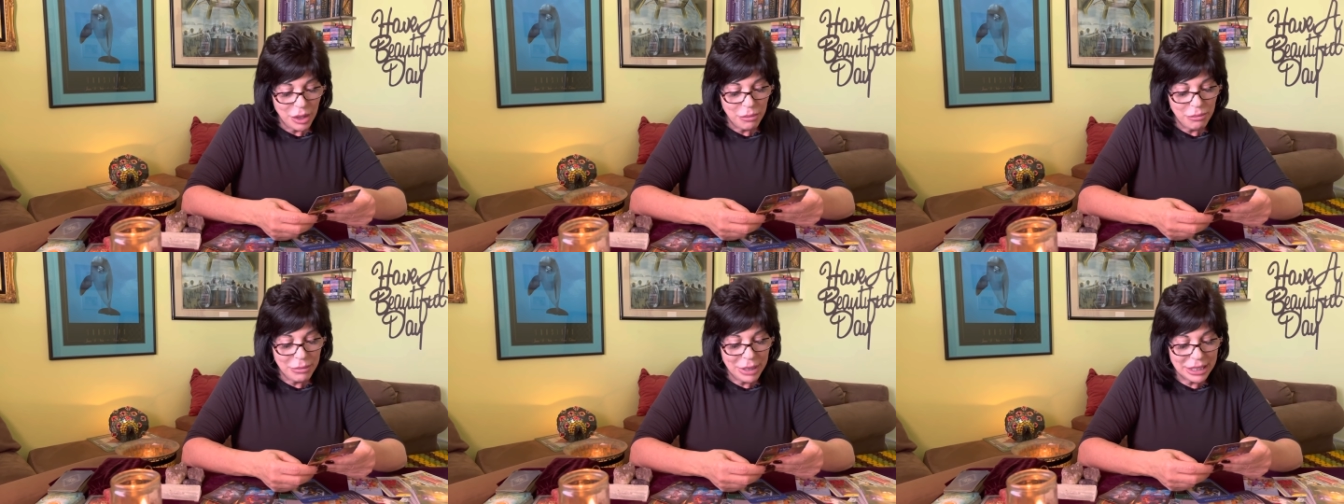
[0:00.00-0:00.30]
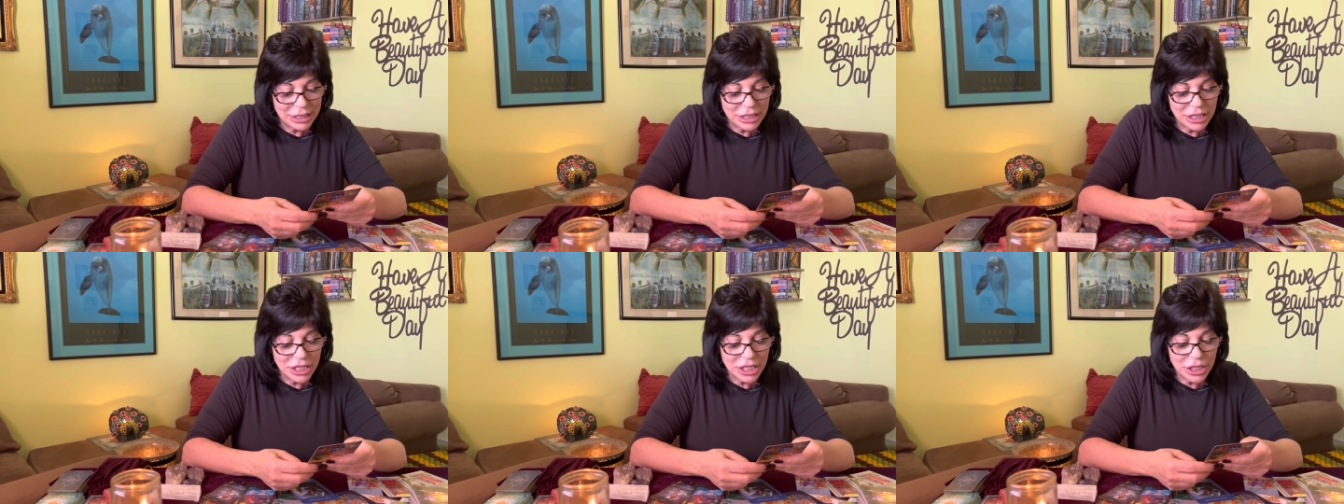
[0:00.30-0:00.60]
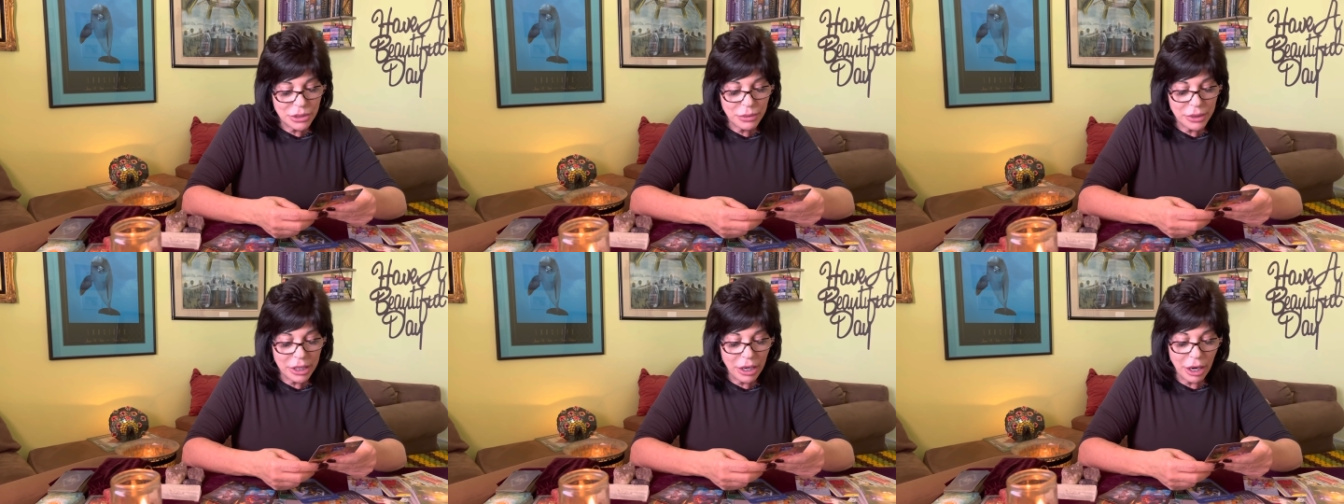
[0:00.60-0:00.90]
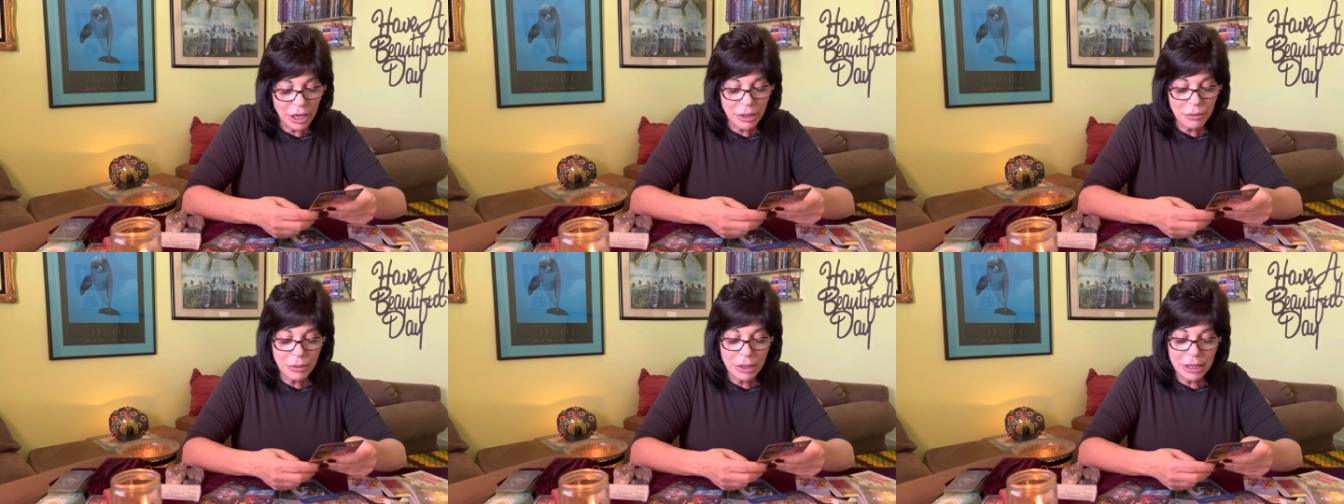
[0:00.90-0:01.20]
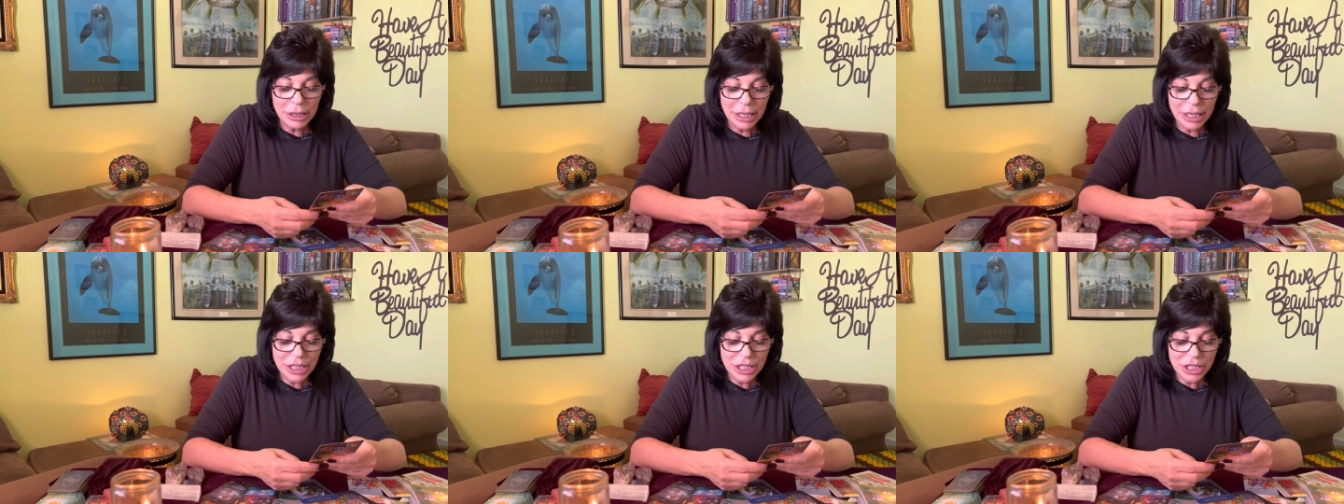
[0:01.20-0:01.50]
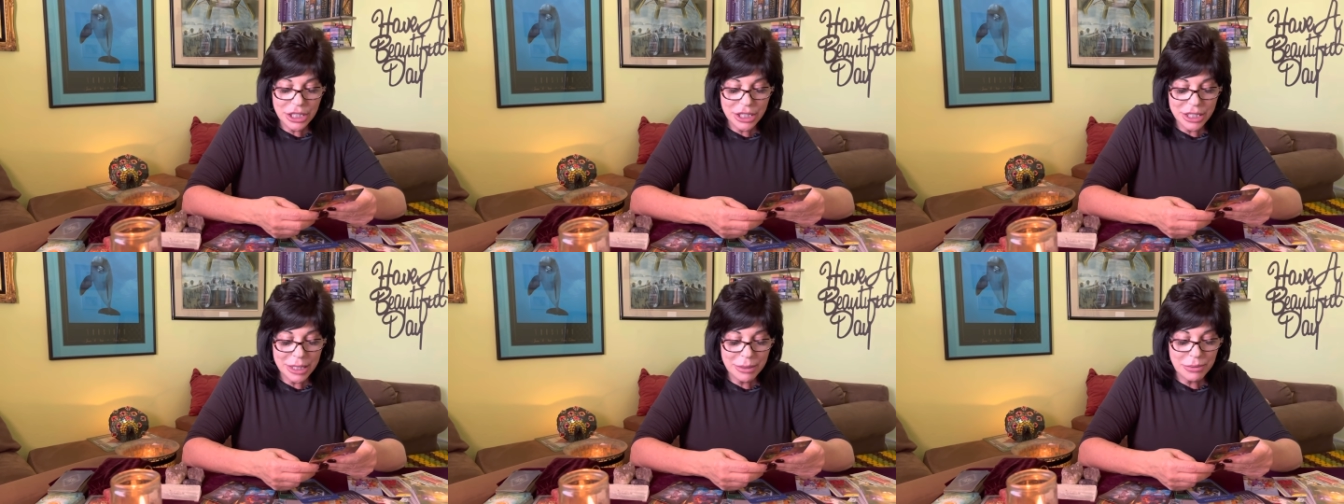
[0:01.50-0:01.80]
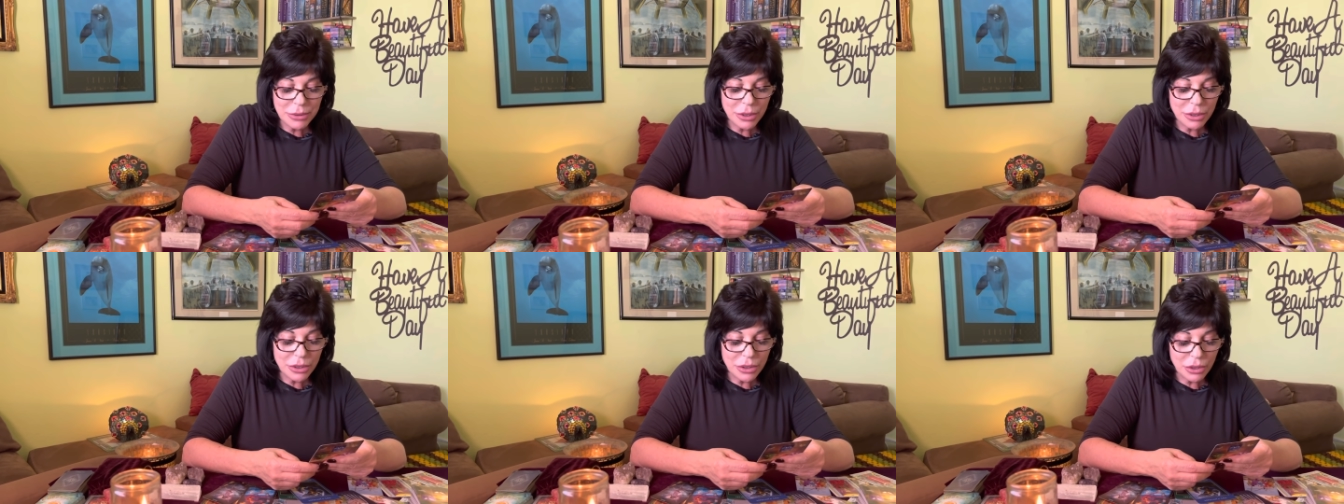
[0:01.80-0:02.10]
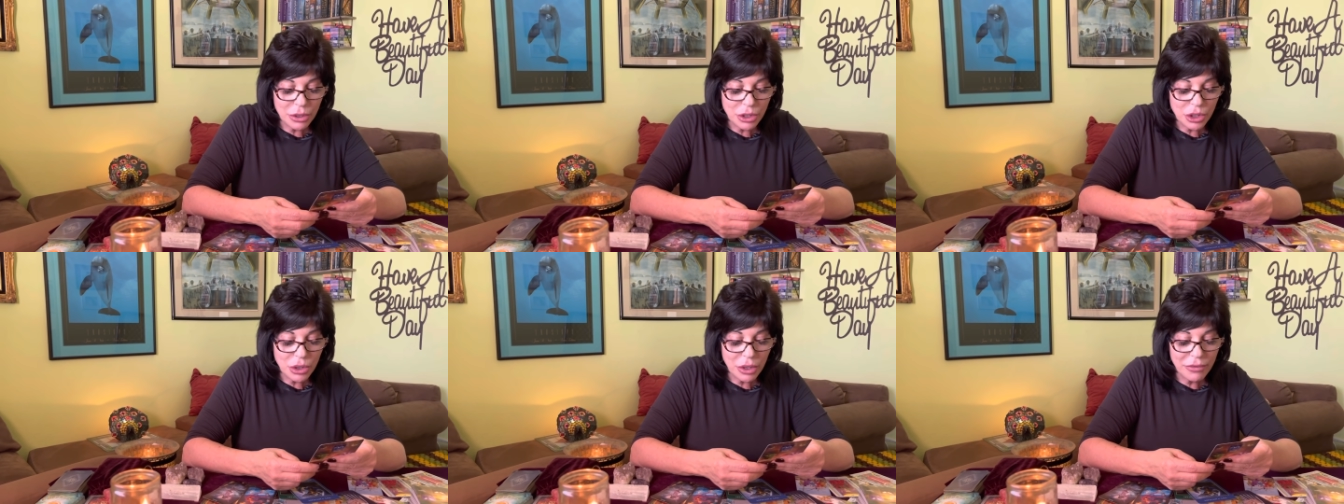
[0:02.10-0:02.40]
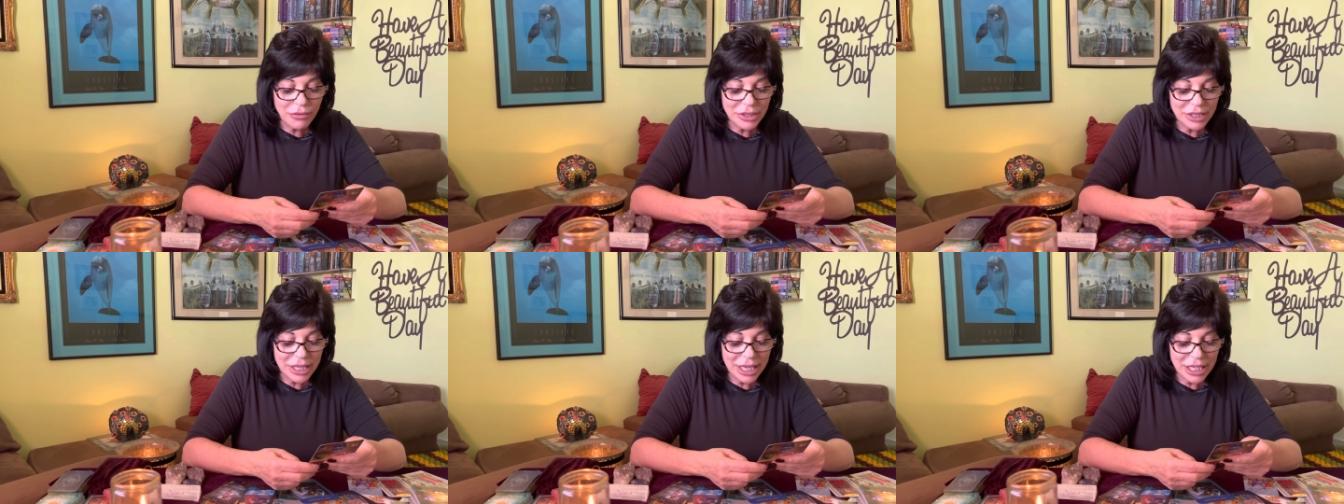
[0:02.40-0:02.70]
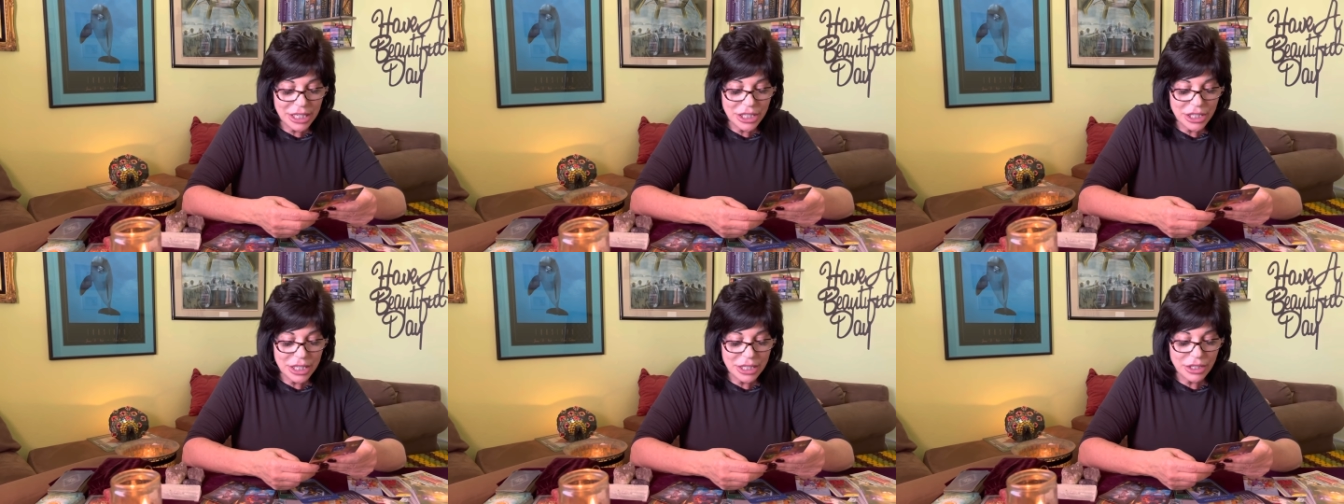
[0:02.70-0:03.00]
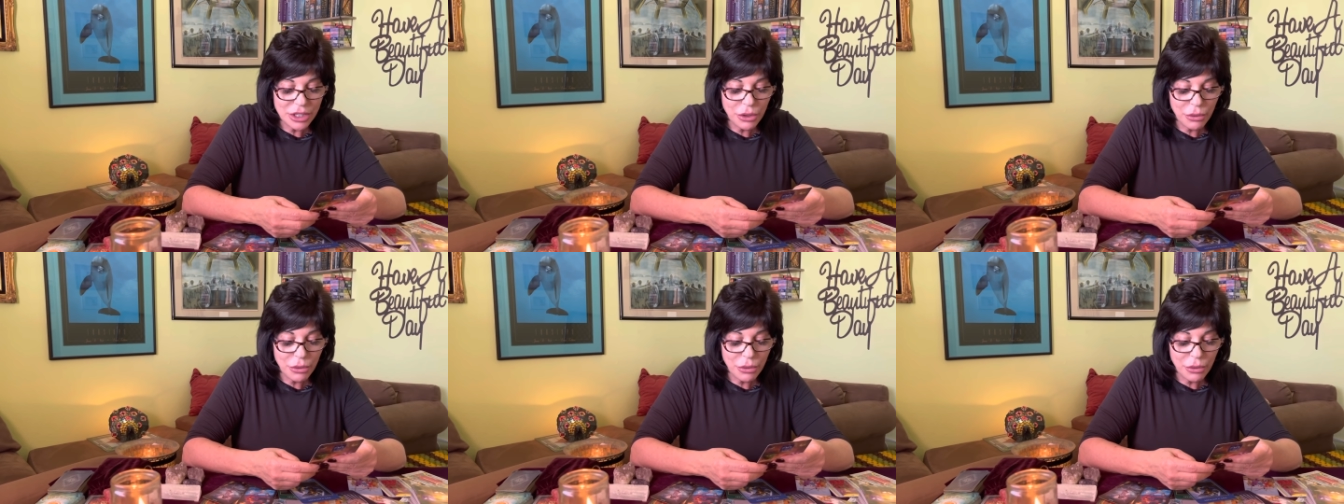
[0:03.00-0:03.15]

messages regarding relationships or social invitations,